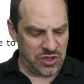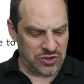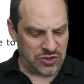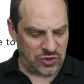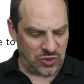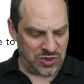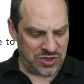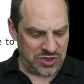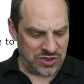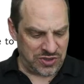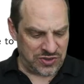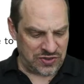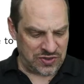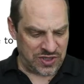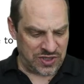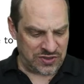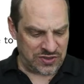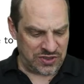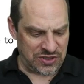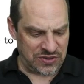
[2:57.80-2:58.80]
So we're gonna
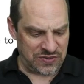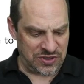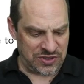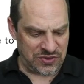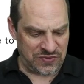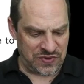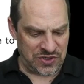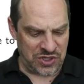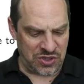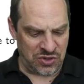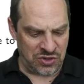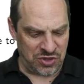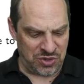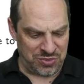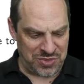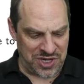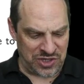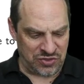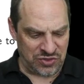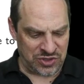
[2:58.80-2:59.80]
discuss in this video the
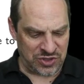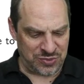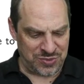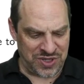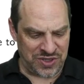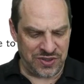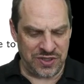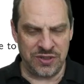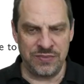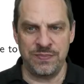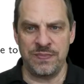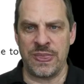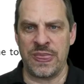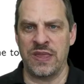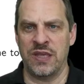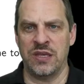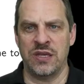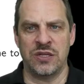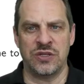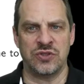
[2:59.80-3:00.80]
matrix method.
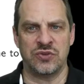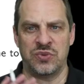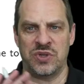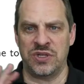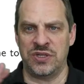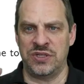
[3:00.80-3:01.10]
It's